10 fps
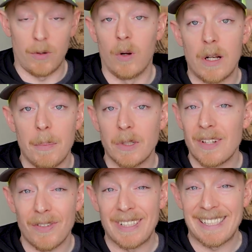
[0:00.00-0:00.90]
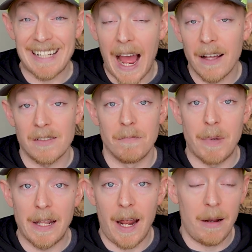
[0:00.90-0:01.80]
throw a couple different styles of
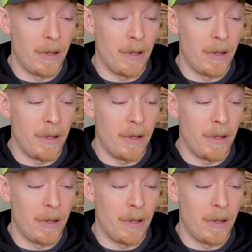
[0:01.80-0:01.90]
bait at